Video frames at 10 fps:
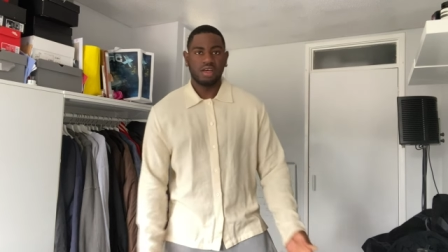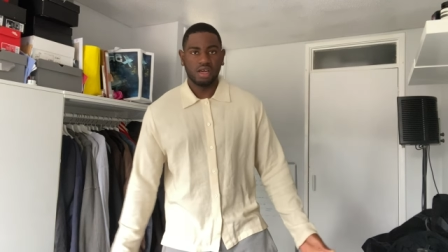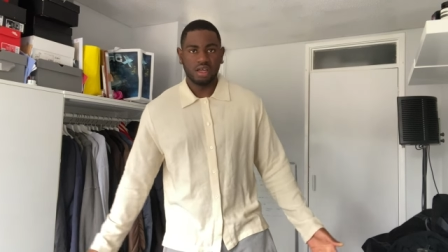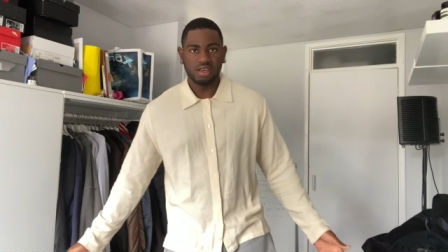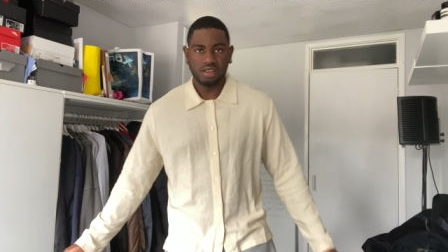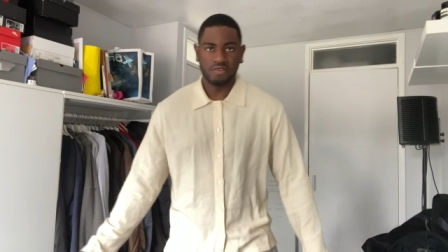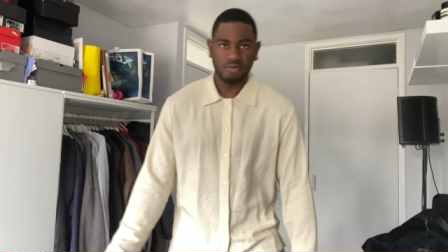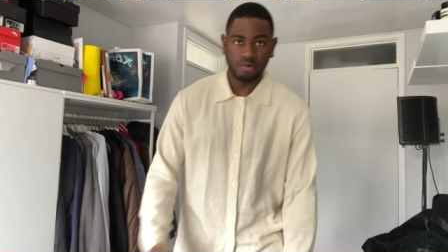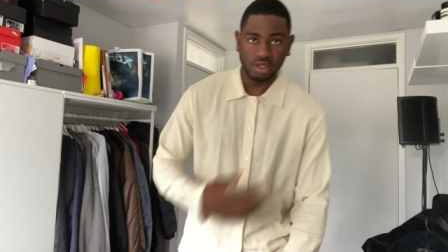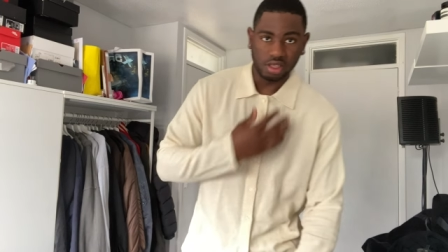And
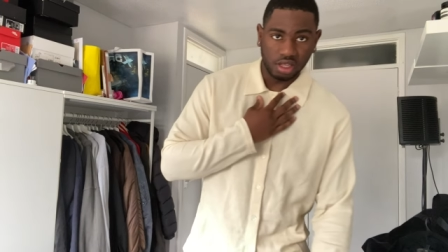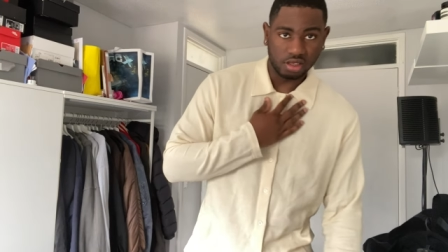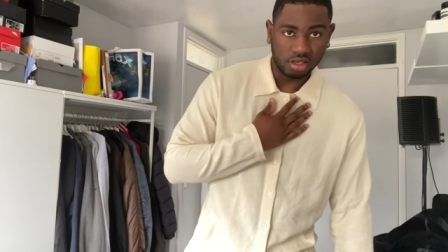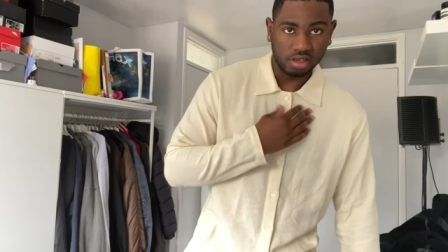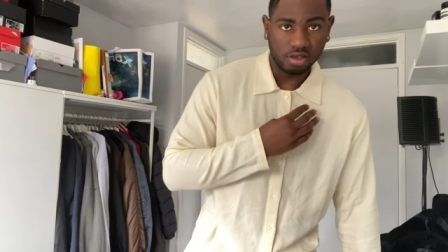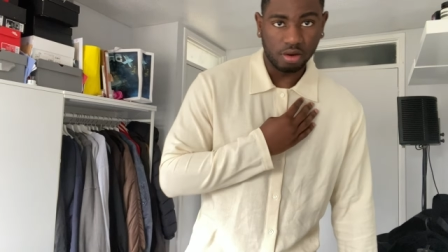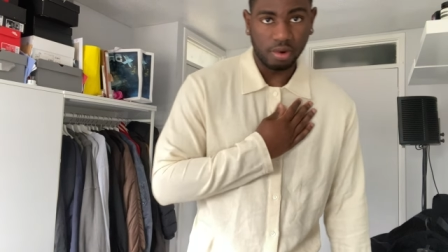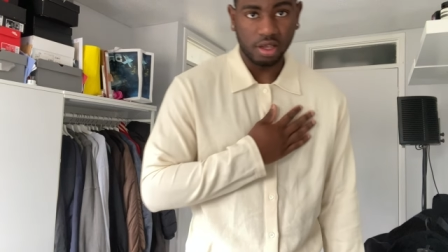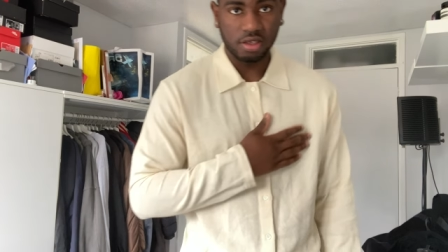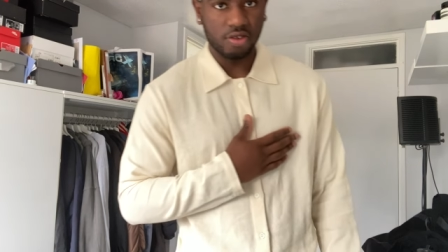even when done to the
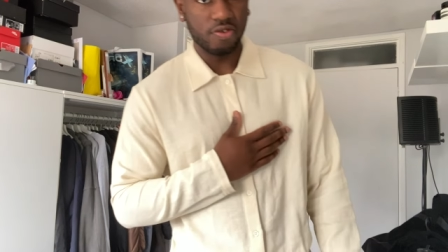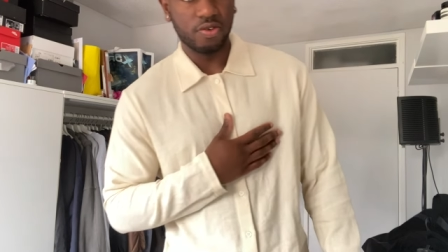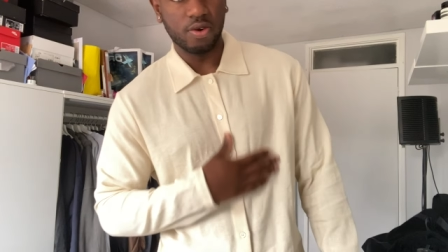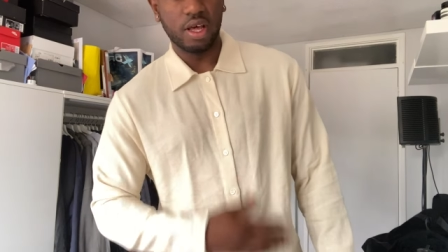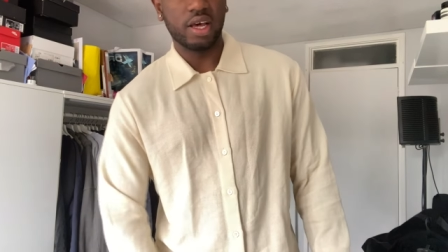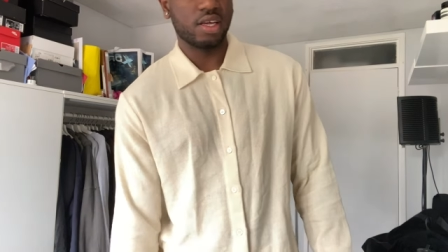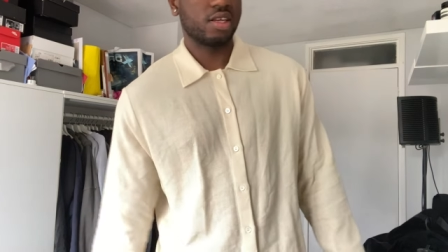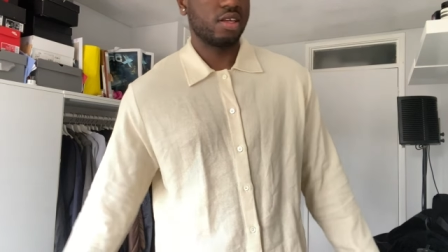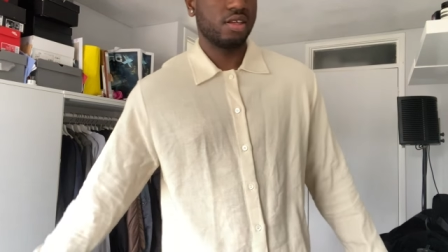top, I still feel like